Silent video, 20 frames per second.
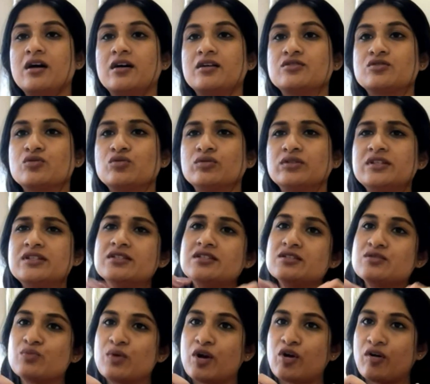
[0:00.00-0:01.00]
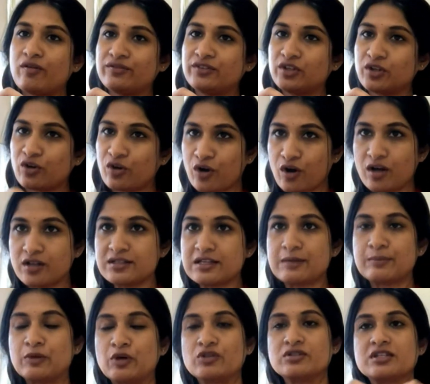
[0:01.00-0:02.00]
So this is one of the cause.
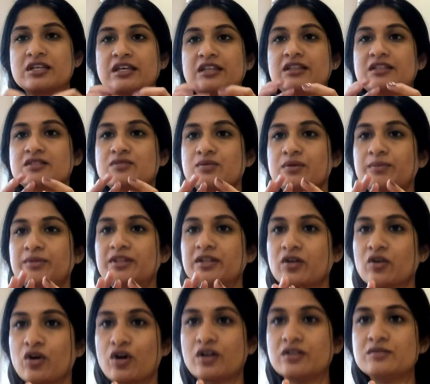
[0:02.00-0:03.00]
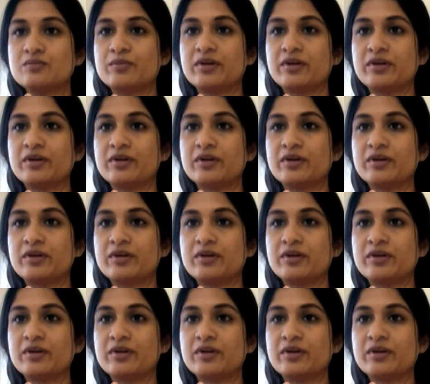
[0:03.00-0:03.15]
I'm not saying this will be the cause,